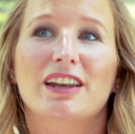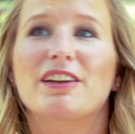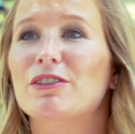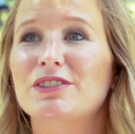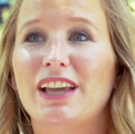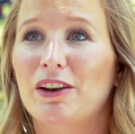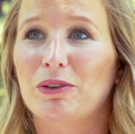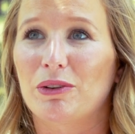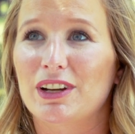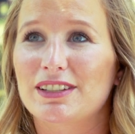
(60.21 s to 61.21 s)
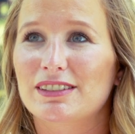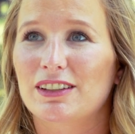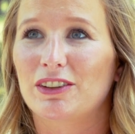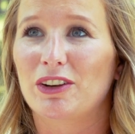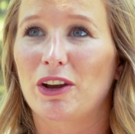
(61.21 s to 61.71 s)
any of those categories.
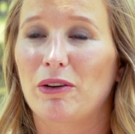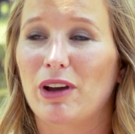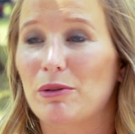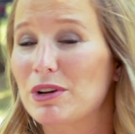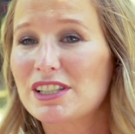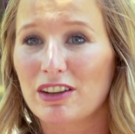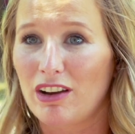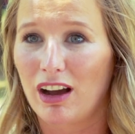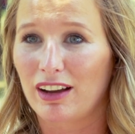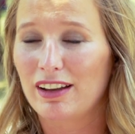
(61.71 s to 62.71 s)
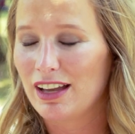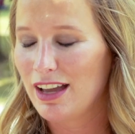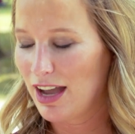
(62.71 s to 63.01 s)
You know, I wasn't young,